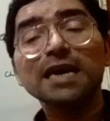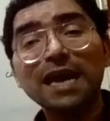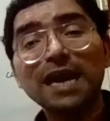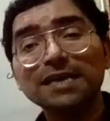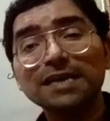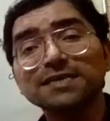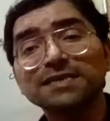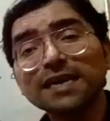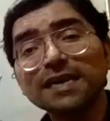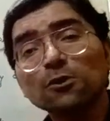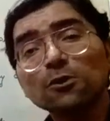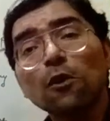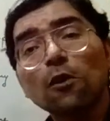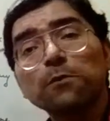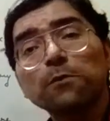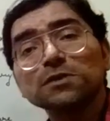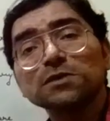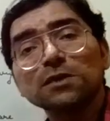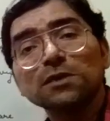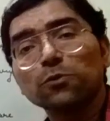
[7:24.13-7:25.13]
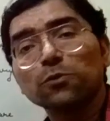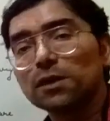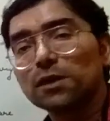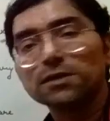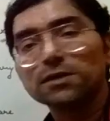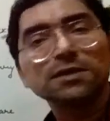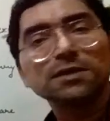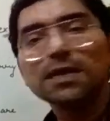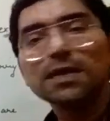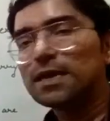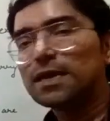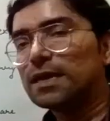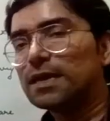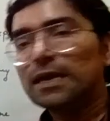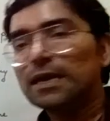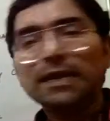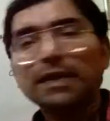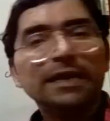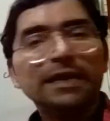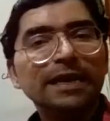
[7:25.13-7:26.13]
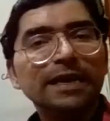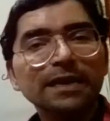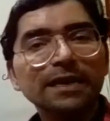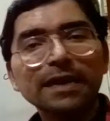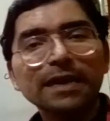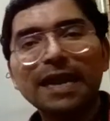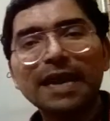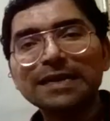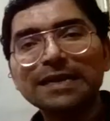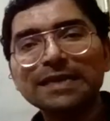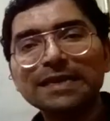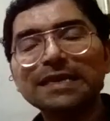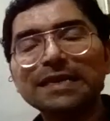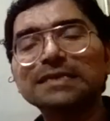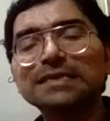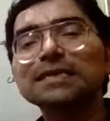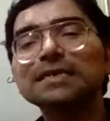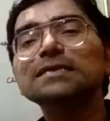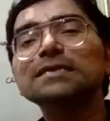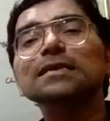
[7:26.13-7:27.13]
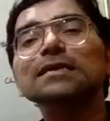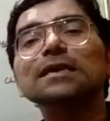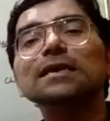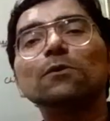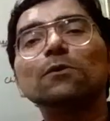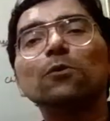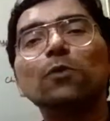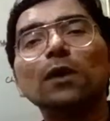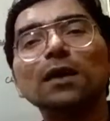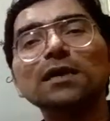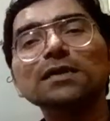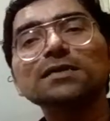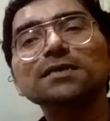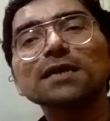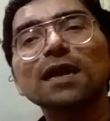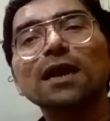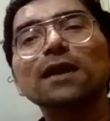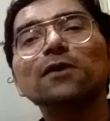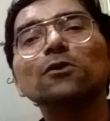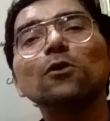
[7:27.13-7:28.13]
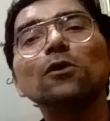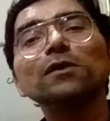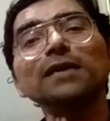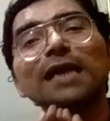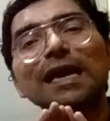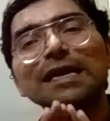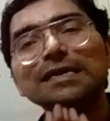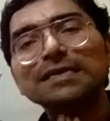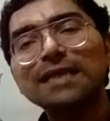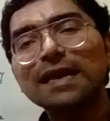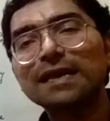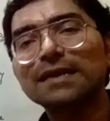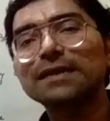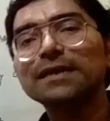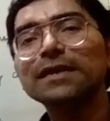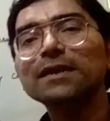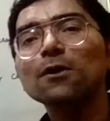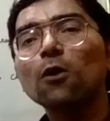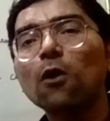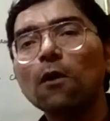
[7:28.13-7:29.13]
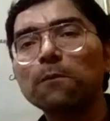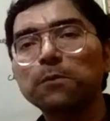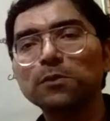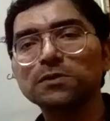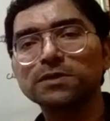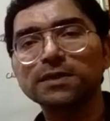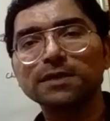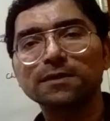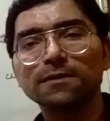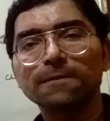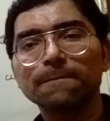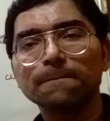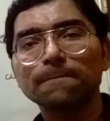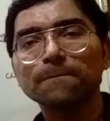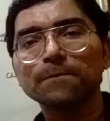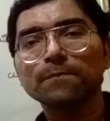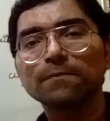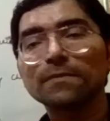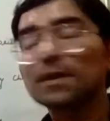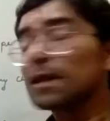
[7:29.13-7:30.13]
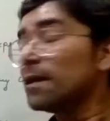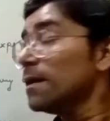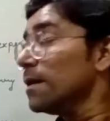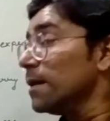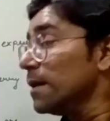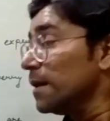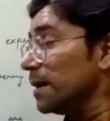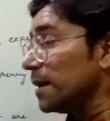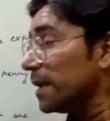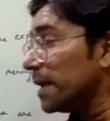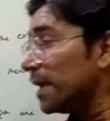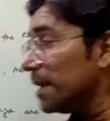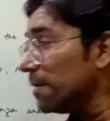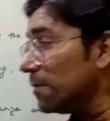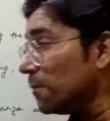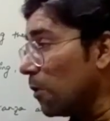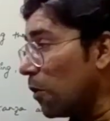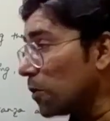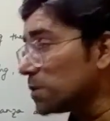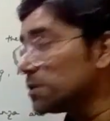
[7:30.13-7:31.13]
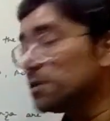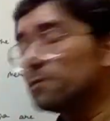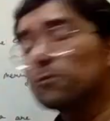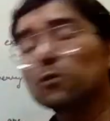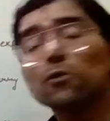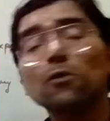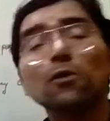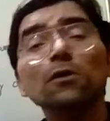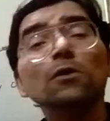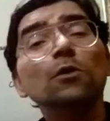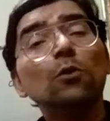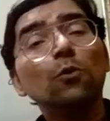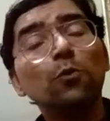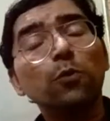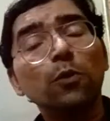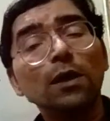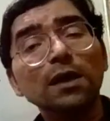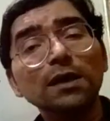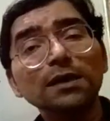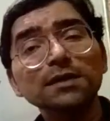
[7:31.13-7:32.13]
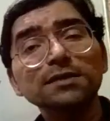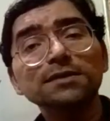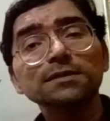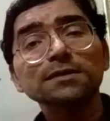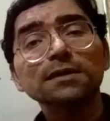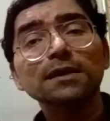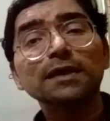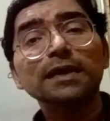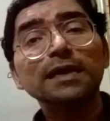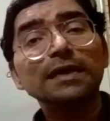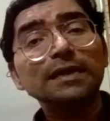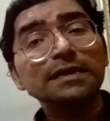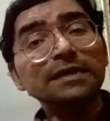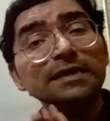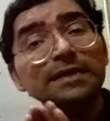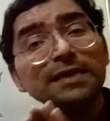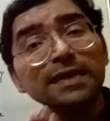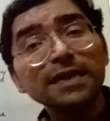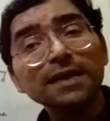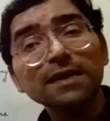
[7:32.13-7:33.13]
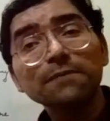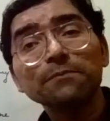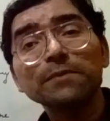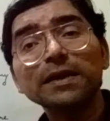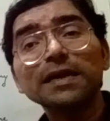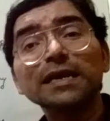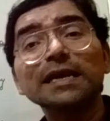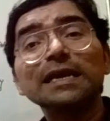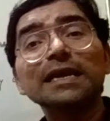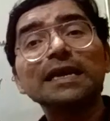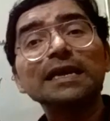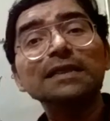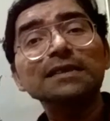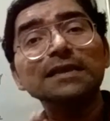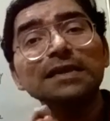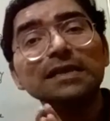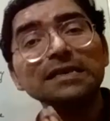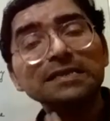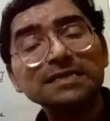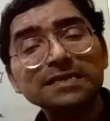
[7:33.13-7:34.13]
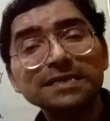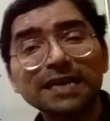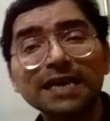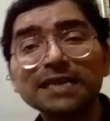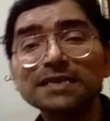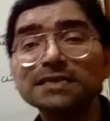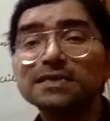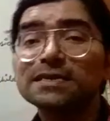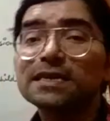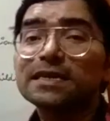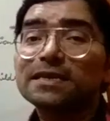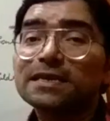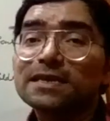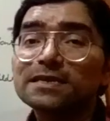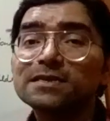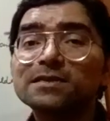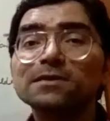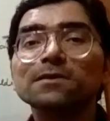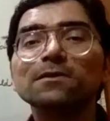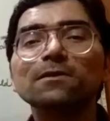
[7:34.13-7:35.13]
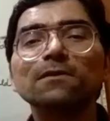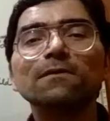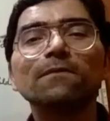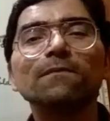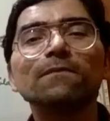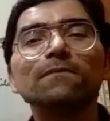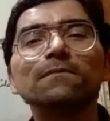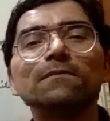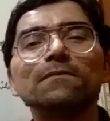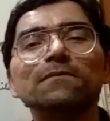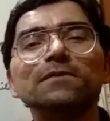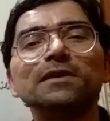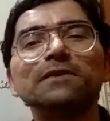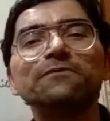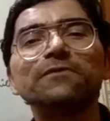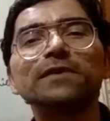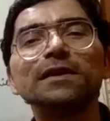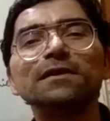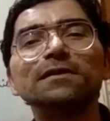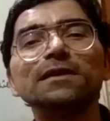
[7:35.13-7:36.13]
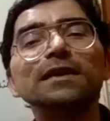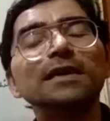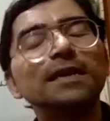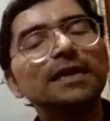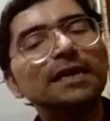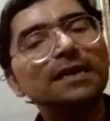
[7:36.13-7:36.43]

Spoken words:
Exact opposite words. In antithesis, words are not exactly opposite. In oxymoron, words in their meaning, in their sense, it is different.